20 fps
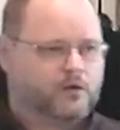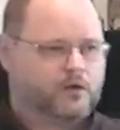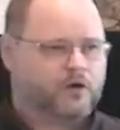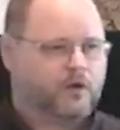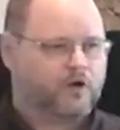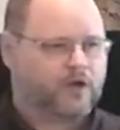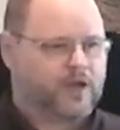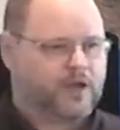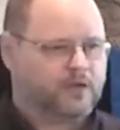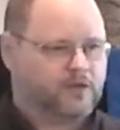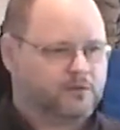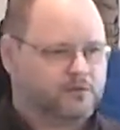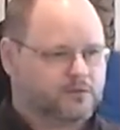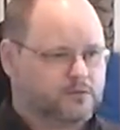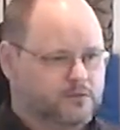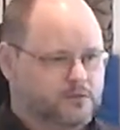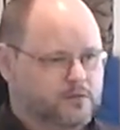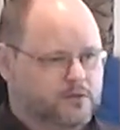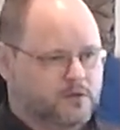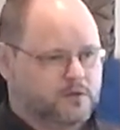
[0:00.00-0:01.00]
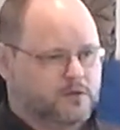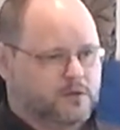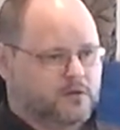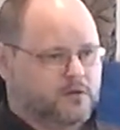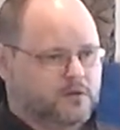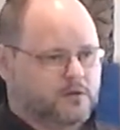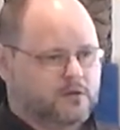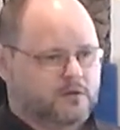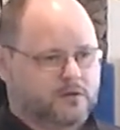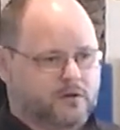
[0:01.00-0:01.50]
Okay.
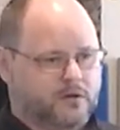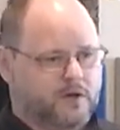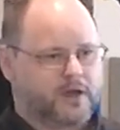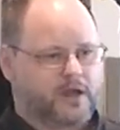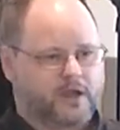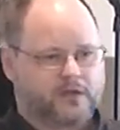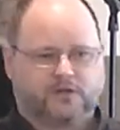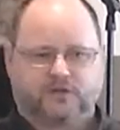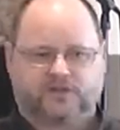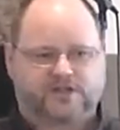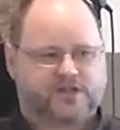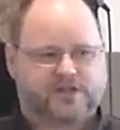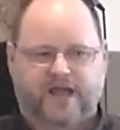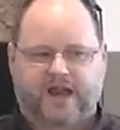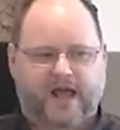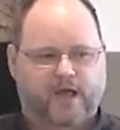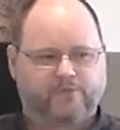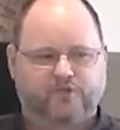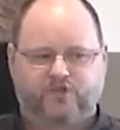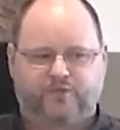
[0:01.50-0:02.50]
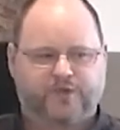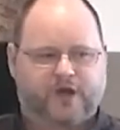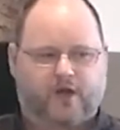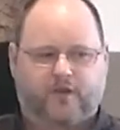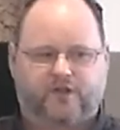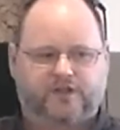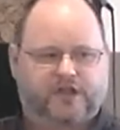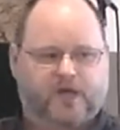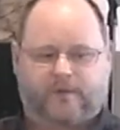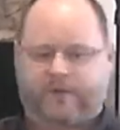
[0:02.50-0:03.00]
Okay, you see, that happens to me
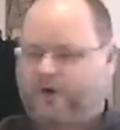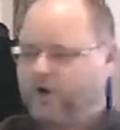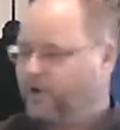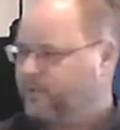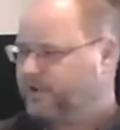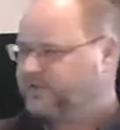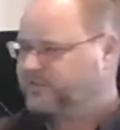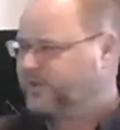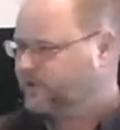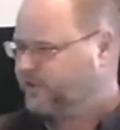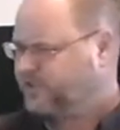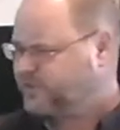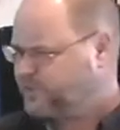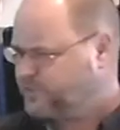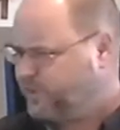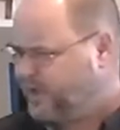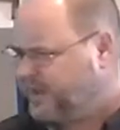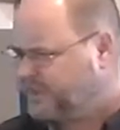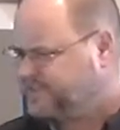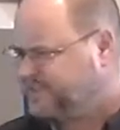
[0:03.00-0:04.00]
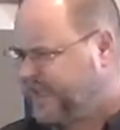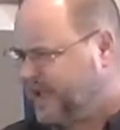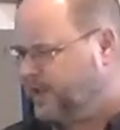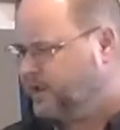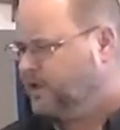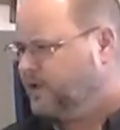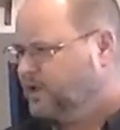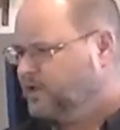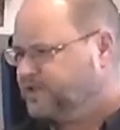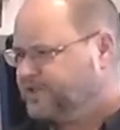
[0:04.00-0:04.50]
all the time at home. I'll say, Christy, what is
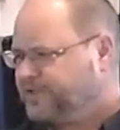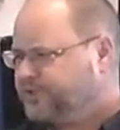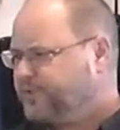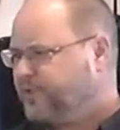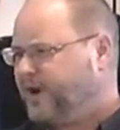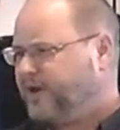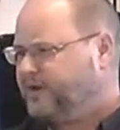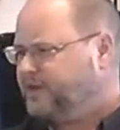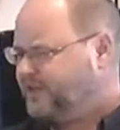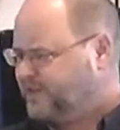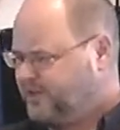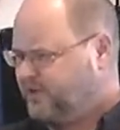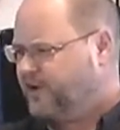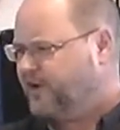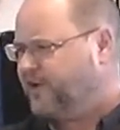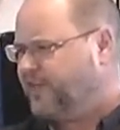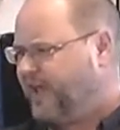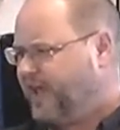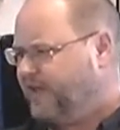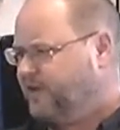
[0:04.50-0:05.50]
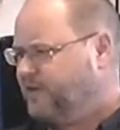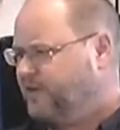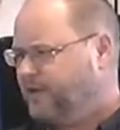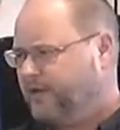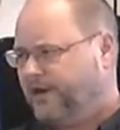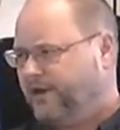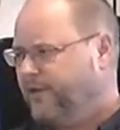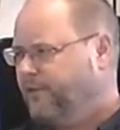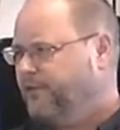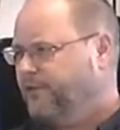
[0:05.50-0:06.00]
that? She says, what, didn't you hear that?
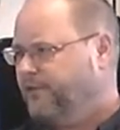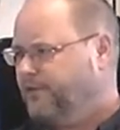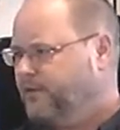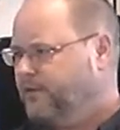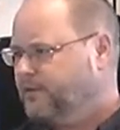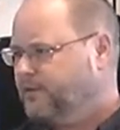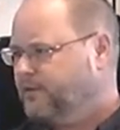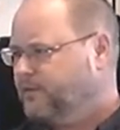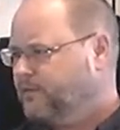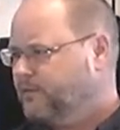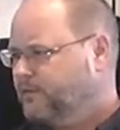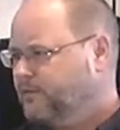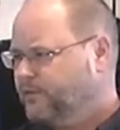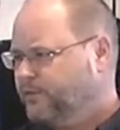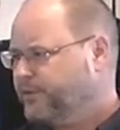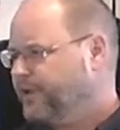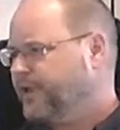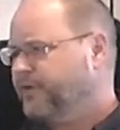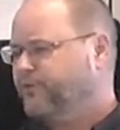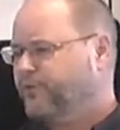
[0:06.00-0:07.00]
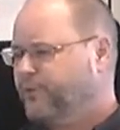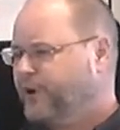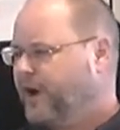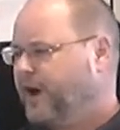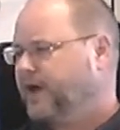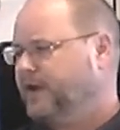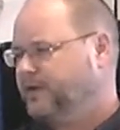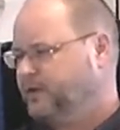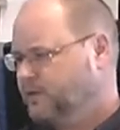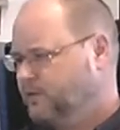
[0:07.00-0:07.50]
No. never
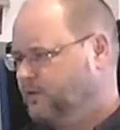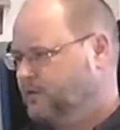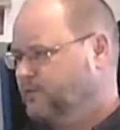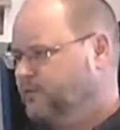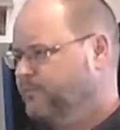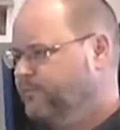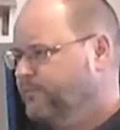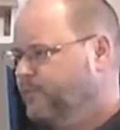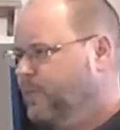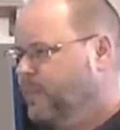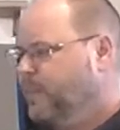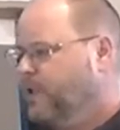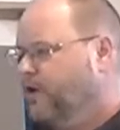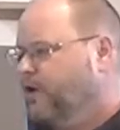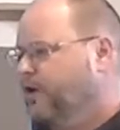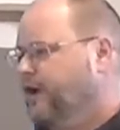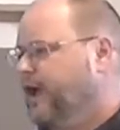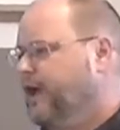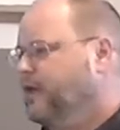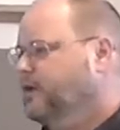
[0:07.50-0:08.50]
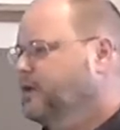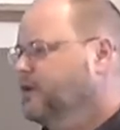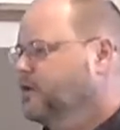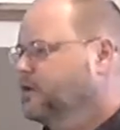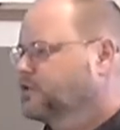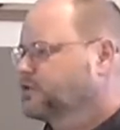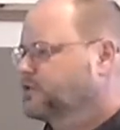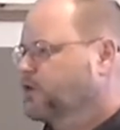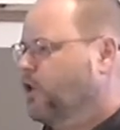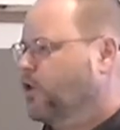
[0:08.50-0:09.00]
mind. Okay,
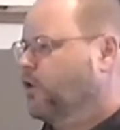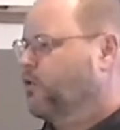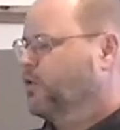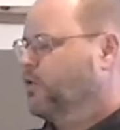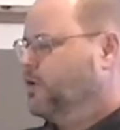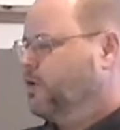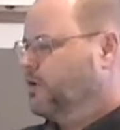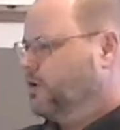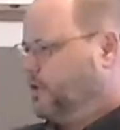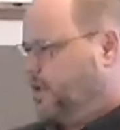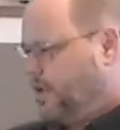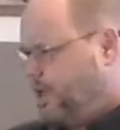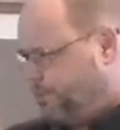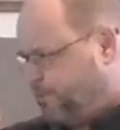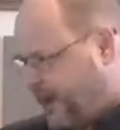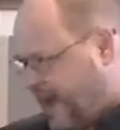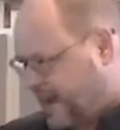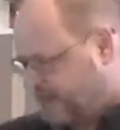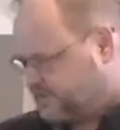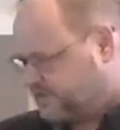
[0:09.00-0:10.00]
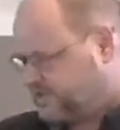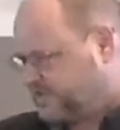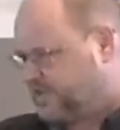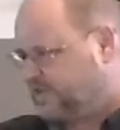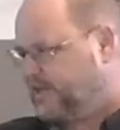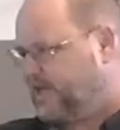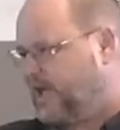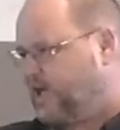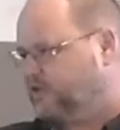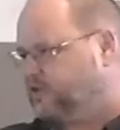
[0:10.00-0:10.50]
so he passes
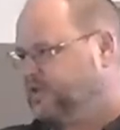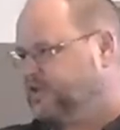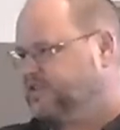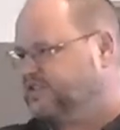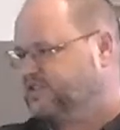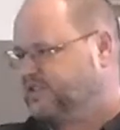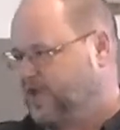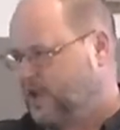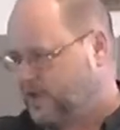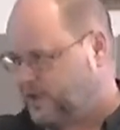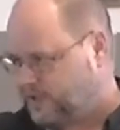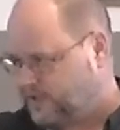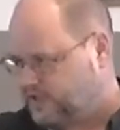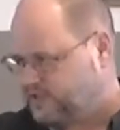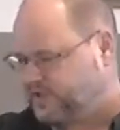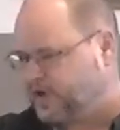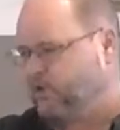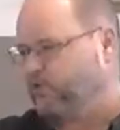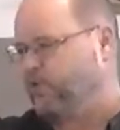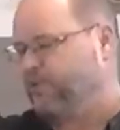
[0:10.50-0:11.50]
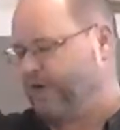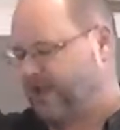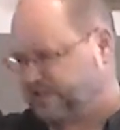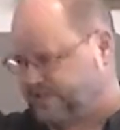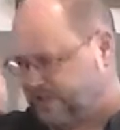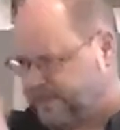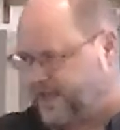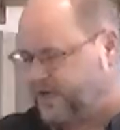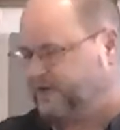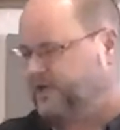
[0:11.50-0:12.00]
it down to his son. His son will pass
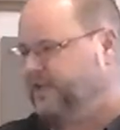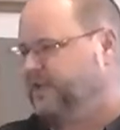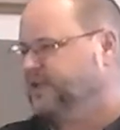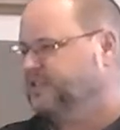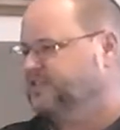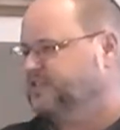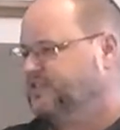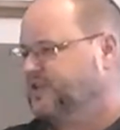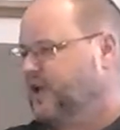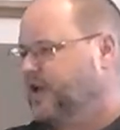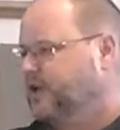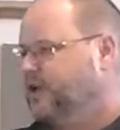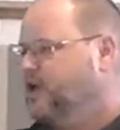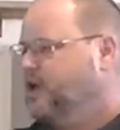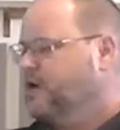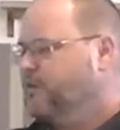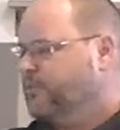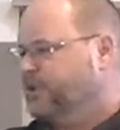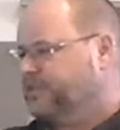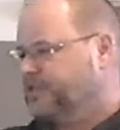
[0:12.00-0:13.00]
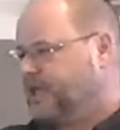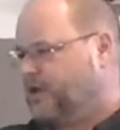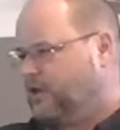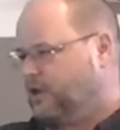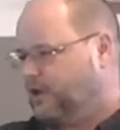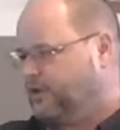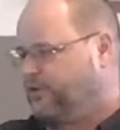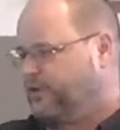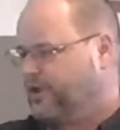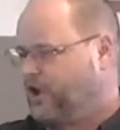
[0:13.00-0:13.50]
it down to his son. But then
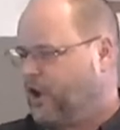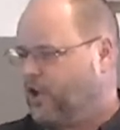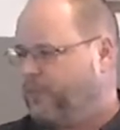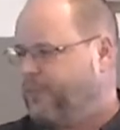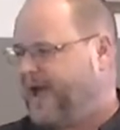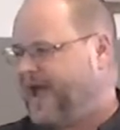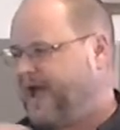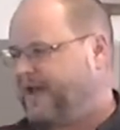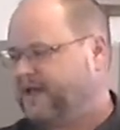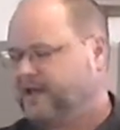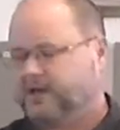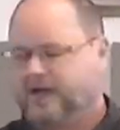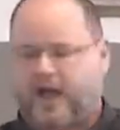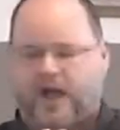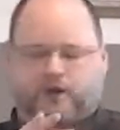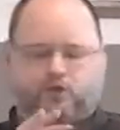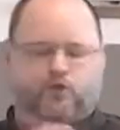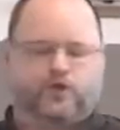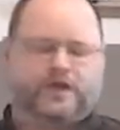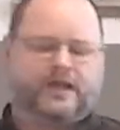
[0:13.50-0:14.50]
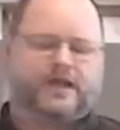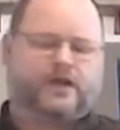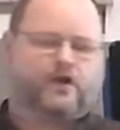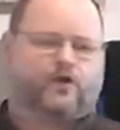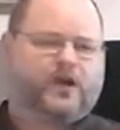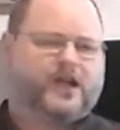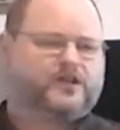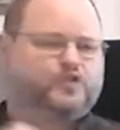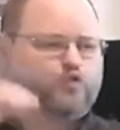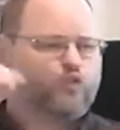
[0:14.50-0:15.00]
look, we go back and God
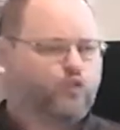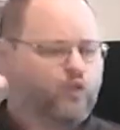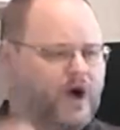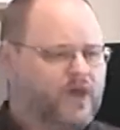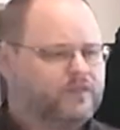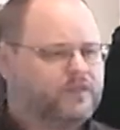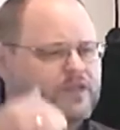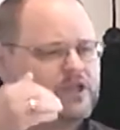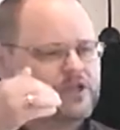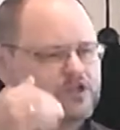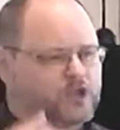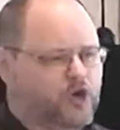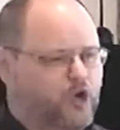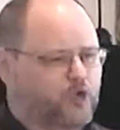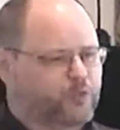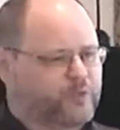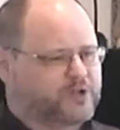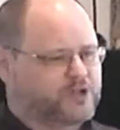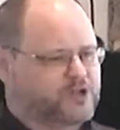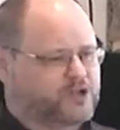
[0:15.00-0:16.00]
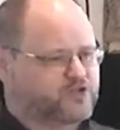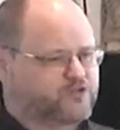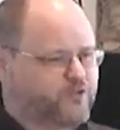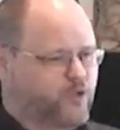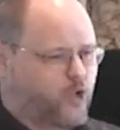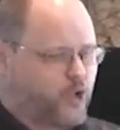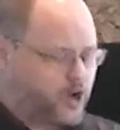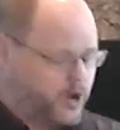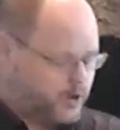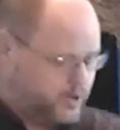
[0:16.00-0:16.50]
reiterates what the atonement is
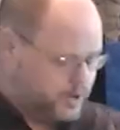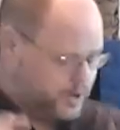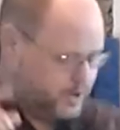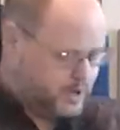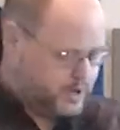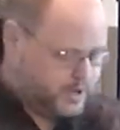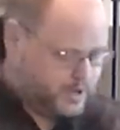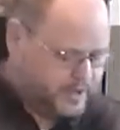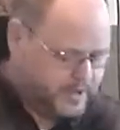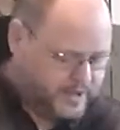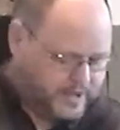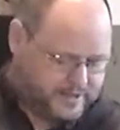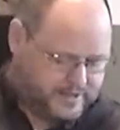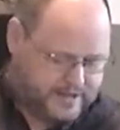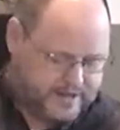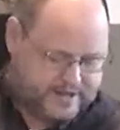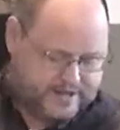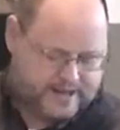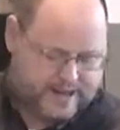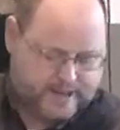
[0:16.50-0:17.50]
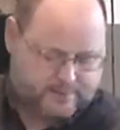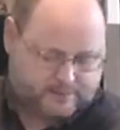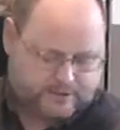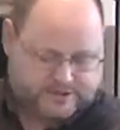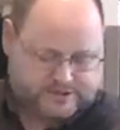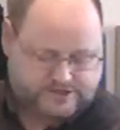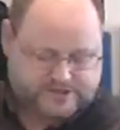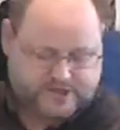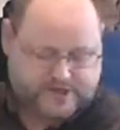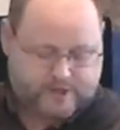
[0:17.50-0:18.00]
for. He, he named,
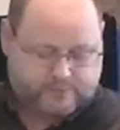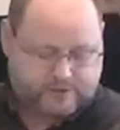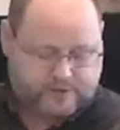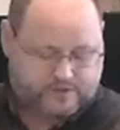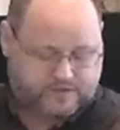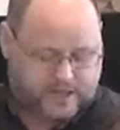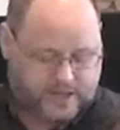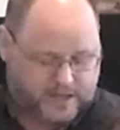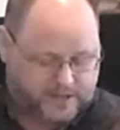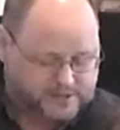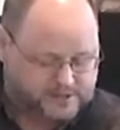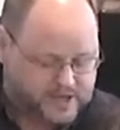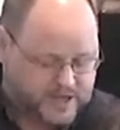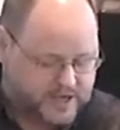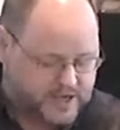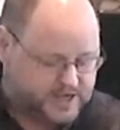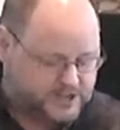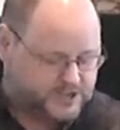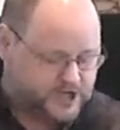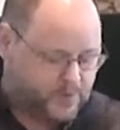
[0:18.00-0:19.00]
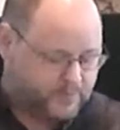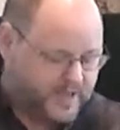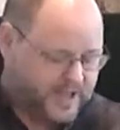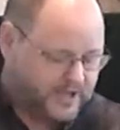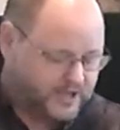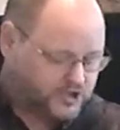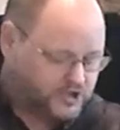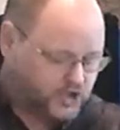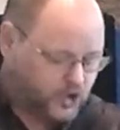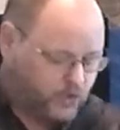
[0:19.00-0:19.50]
lists a number of things. He shall
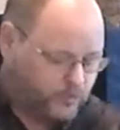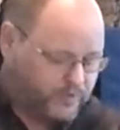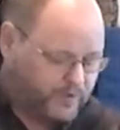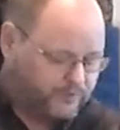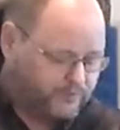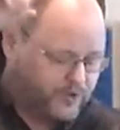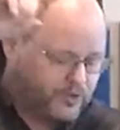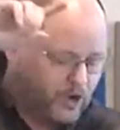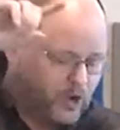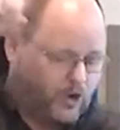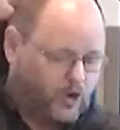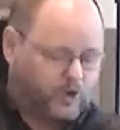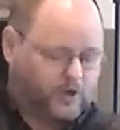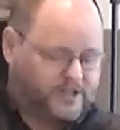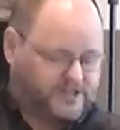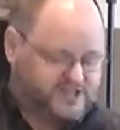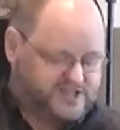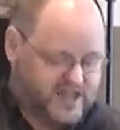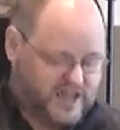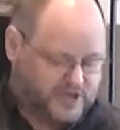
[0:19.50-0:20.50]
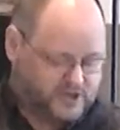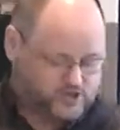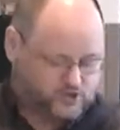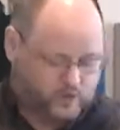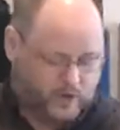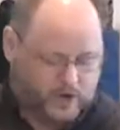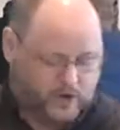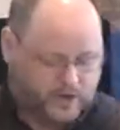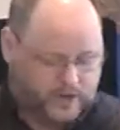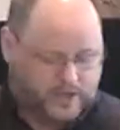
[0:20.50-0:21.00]
make atonement for the holy
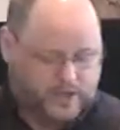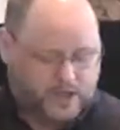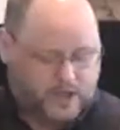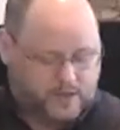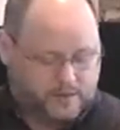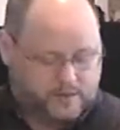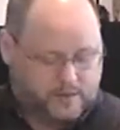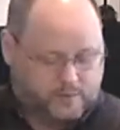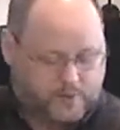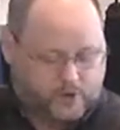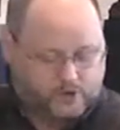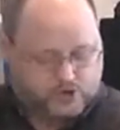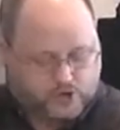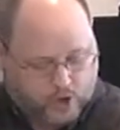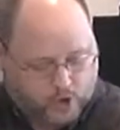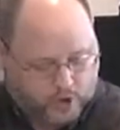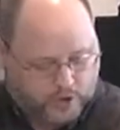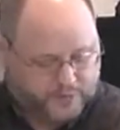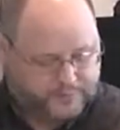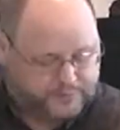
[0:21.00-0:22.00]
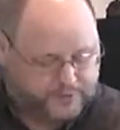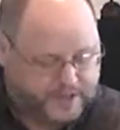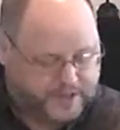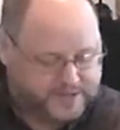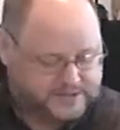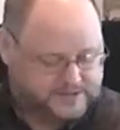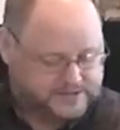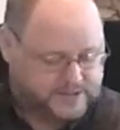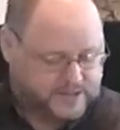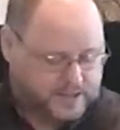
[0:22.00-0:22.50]
sanctuary, the most holy
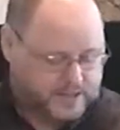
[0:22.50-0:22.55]
place.